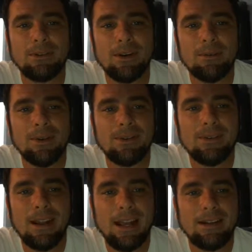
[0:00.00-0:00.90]

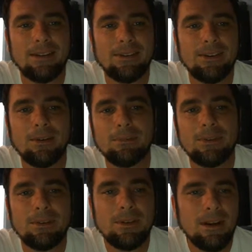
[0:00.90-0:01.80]
dermis and the
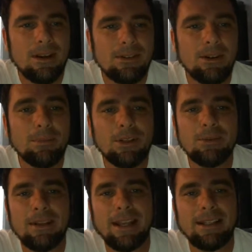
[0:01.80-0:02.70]

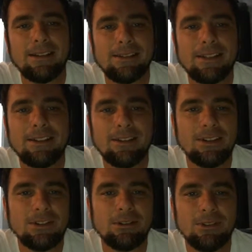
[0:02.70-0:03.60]
subcutaneous skin
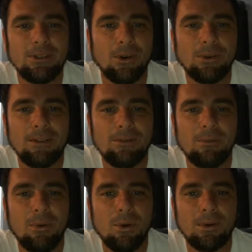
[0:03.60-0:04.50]
tissue, resulting
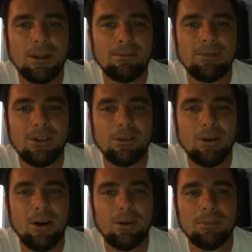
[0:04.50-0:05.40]
from poor lymph flow
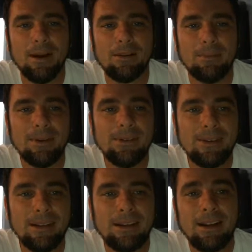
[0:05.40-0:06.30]
caused by
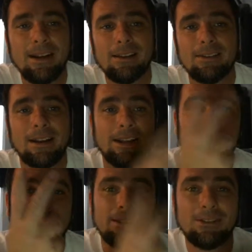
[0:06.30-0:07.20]
obesity. So now
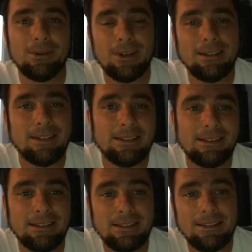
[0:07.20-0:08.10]
there's two
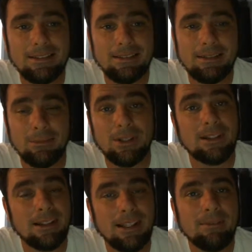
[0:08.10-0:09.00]
conditions that with
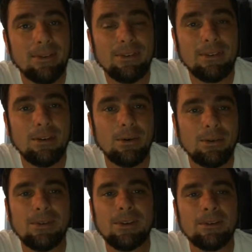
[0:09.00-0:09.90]
the lymph
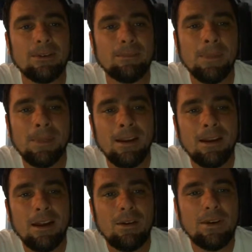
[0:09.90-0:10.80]
node system.
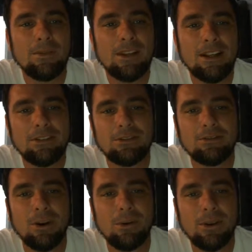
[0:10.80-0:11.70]
15,
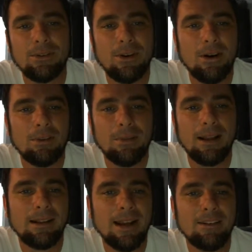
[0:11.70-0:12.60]
stroke is caused by
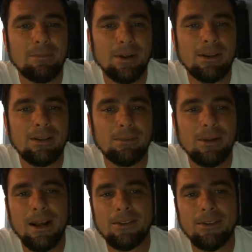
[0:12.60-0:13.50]
a lack of blood
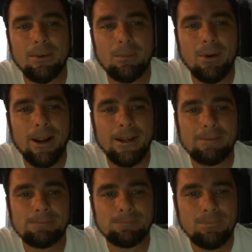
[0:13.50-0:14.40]
supply to your brain.